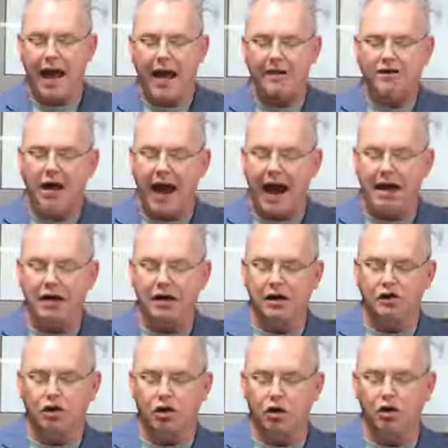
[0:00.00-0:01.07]
and
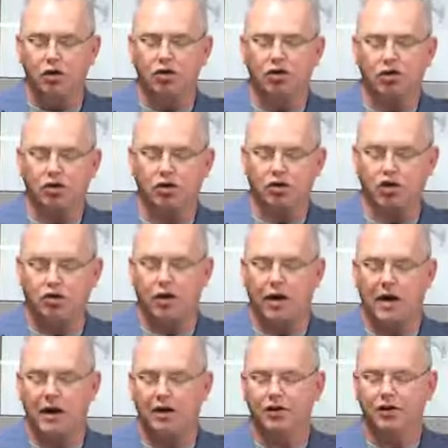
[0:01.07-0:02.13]
tightening the loose
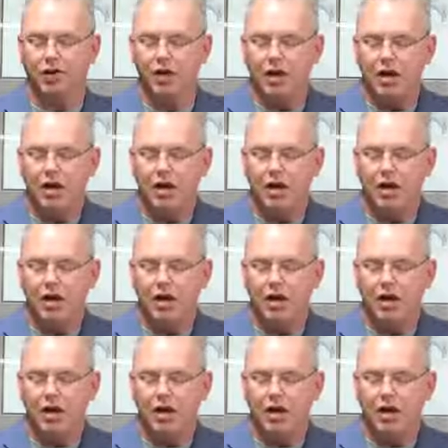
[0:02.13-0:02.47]
strings,